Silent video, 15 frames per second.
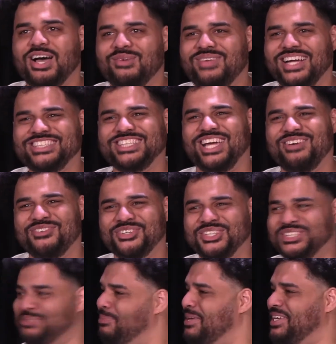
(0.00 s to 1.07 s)
actually able to
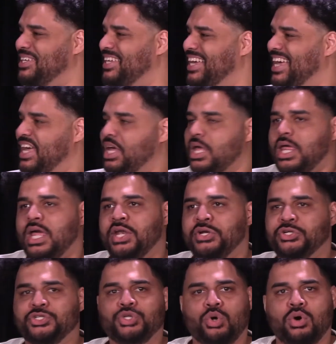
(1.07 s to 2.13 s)
speak and
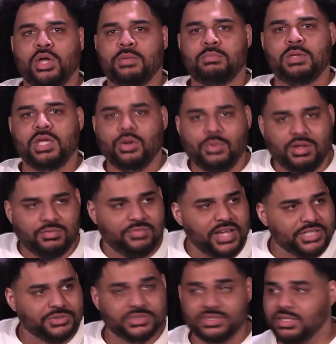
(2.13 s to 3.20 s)
enjoy being around
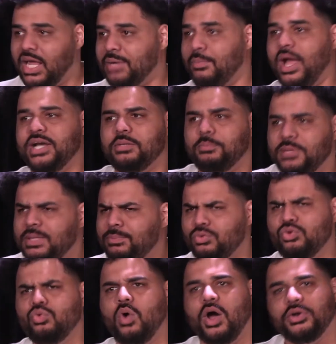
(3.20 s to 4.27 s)
veterans and like-minded people
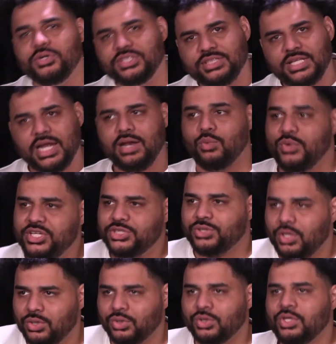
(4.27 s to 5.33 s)
who understand it. We
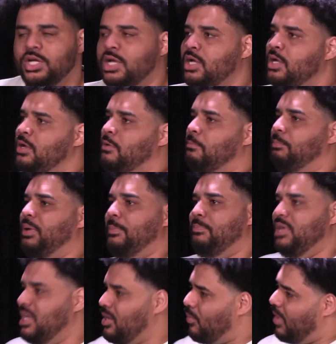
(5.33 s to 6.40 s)
struggle, but
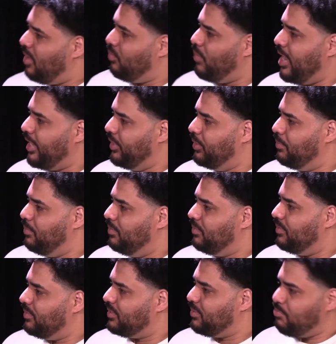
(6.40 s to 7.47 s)
being around regular
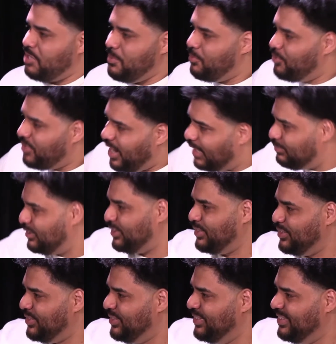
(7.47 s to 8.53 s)
people, I'm
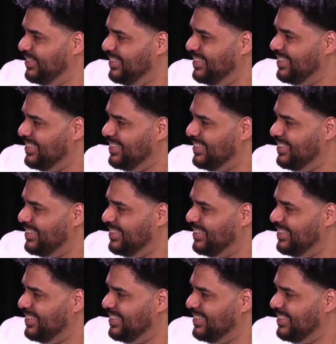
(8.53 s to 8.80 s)
still